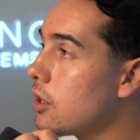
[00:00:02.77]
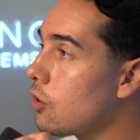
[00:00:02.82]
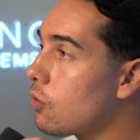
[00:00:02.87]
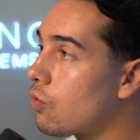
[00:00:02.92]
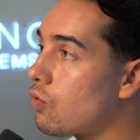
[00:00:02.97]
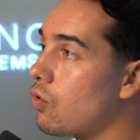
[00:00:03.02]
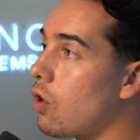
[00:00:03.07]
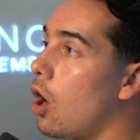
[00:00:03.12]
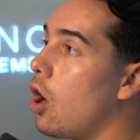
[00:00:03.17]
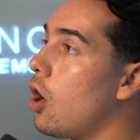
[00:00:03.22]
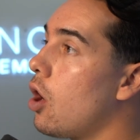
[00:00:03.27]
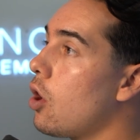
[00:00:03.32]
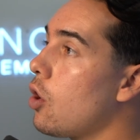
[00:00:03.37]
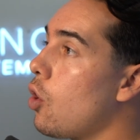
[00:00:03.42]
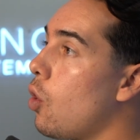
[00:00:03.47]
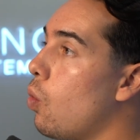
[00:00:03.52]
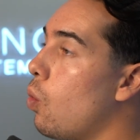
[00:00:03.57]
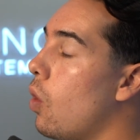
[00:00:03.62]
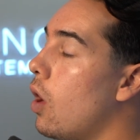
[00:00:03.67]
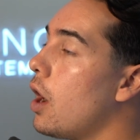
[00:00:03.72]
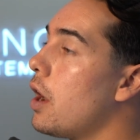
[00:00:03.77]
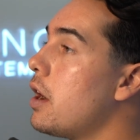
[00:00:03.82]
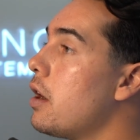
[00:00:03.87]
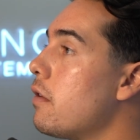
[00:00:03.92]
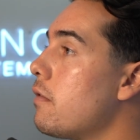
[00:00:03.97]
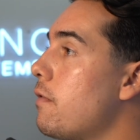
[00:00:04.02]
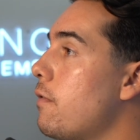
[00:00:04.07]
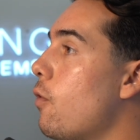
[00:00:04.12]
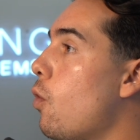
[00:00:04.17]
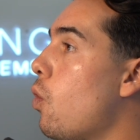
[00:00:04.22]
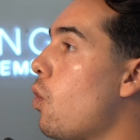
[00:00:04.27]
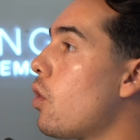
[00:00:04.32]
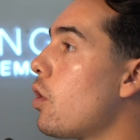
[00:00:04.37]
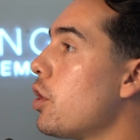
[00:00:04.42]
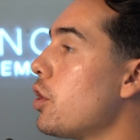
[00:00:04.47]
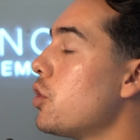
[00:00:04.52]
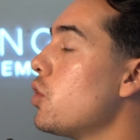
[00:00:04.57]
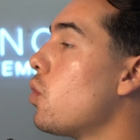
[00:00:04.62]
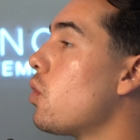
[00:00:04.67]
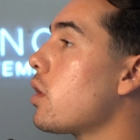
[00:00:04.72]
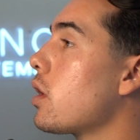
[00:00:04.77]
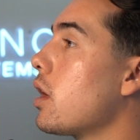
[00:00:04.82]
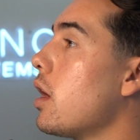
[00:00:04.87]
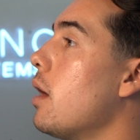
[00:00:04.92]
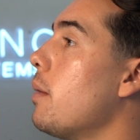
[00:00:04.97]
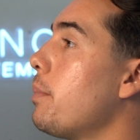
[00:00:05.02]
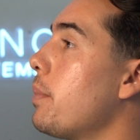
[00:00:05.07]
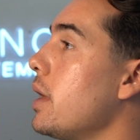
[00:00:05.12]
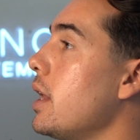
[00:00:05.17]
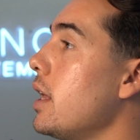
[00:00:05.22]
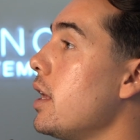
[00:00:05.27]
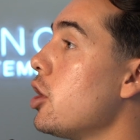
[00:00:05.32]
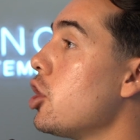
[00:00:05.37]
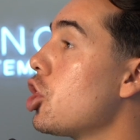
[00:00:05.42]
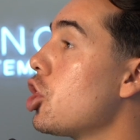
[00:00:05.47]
the wrong one for your company